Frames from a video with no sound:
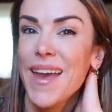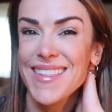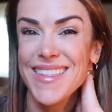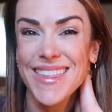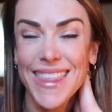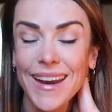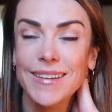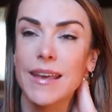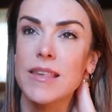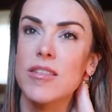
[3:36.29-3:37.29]

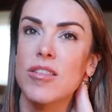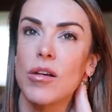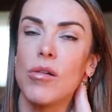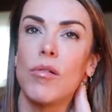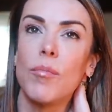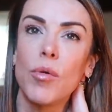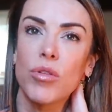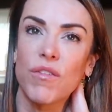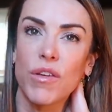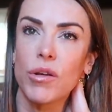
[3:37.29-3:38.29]
aesthetics. So
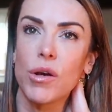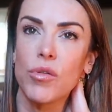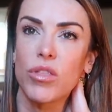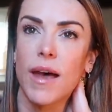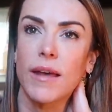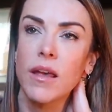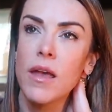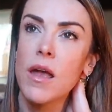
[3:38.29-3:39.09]
most of you know that